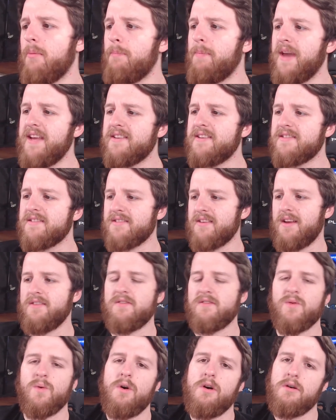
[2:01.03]
beasts,
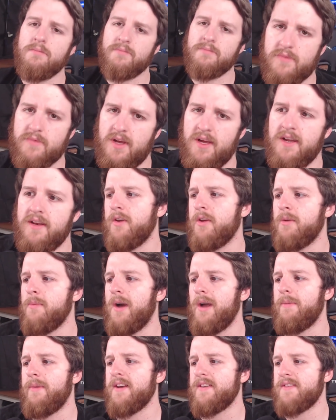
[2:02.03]
and swarms. And you
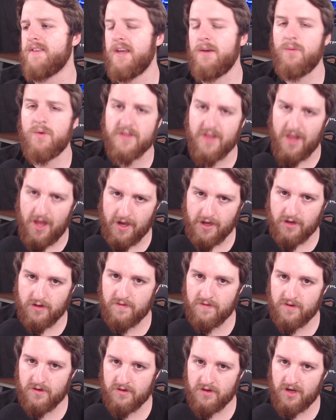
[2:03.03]
might be asking, what's light
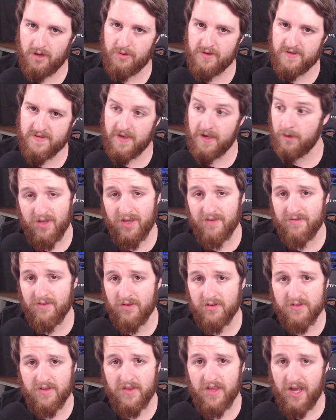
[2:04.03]
cover? And I'll be saying, you haven't
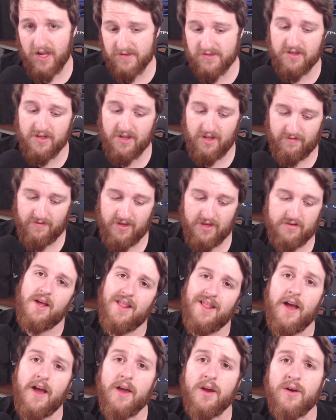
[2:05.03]
looked at the article, have you?
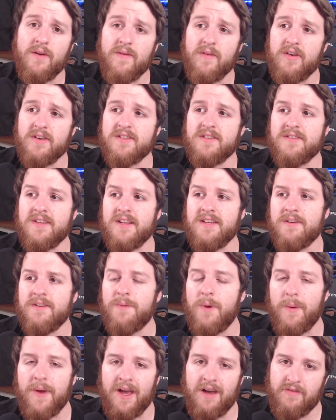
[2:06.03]
Light cover is essentially
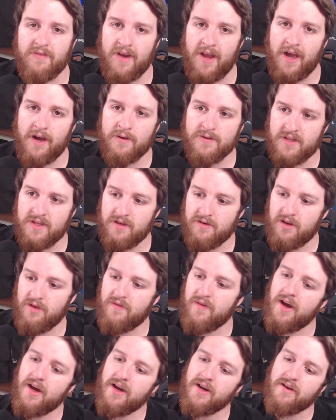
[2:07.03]
what we have now. So they're
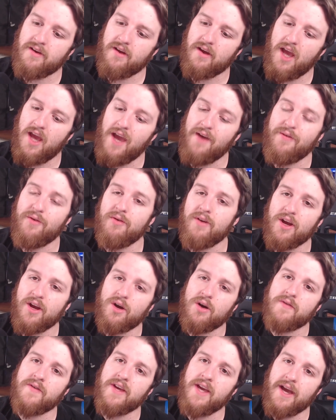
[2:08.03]
defined, if you're in
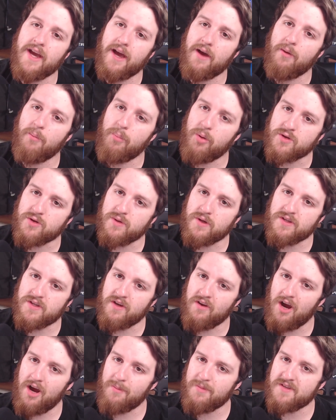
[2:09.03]
cover, you get a +1 to
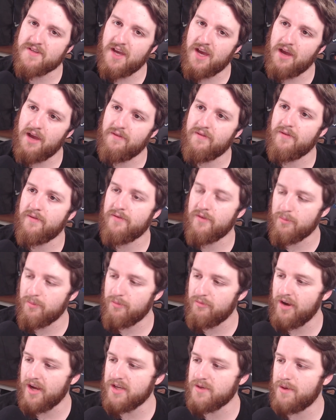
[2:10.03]
your armor save
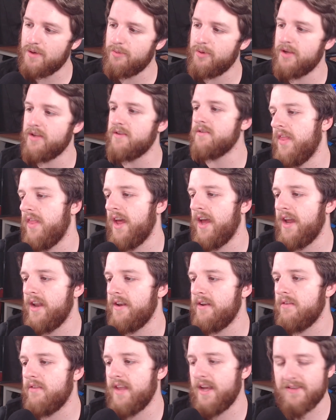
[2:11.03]
from ranged weapons,
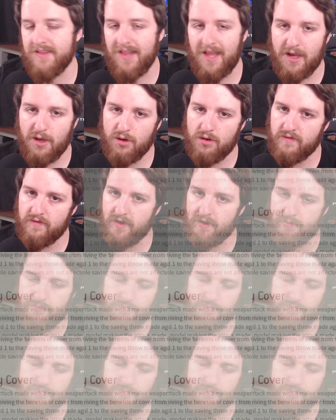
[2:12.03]
then that's light cover.